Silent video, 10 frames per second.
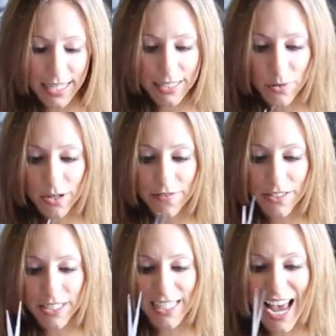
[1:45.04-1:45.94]
and it sort of
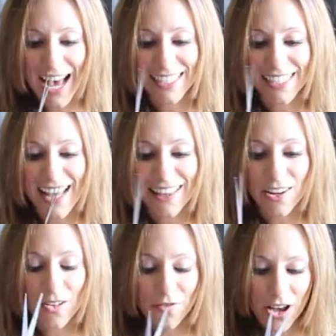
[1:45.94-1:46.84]
just adds that
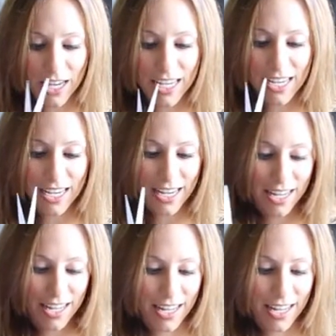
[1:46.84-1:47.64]
little funky